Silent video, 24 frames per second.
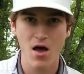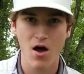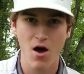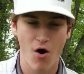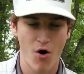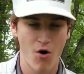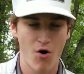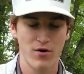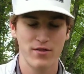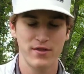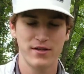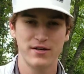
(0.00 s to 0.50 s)

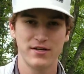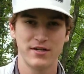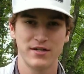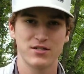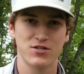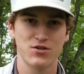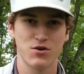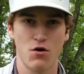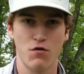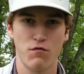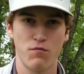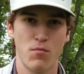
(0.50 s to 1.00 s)
on the disc
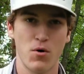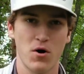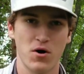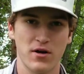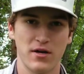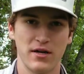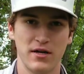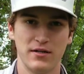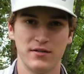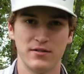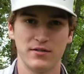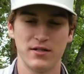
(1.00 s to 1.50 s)
golf
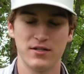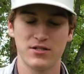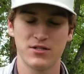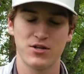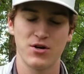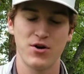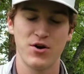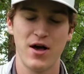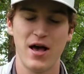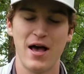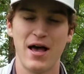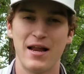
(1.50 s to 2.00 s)
market. Let's
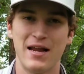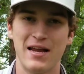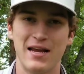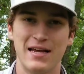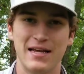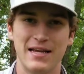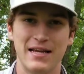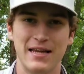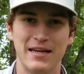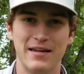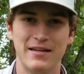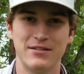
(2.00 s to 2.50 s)
go ahead
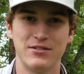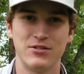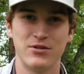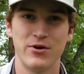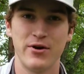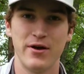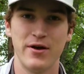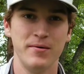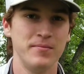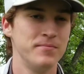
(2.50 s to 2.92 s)
and get into it.